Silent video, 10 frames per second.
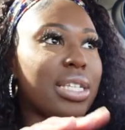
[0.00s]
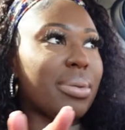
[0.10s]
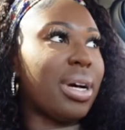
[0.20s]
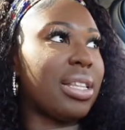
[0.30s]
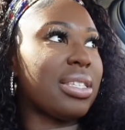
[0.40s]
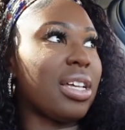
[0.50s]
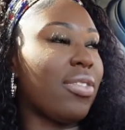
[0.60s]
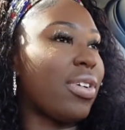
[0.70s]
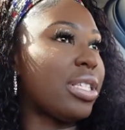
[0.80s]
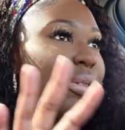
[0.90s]
some other
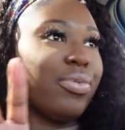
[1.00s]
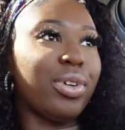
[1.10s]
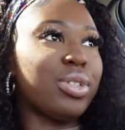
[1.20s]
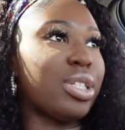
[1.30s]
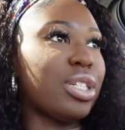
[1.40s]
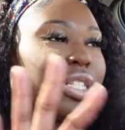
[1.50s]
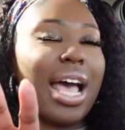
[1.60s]
stuff, some filters.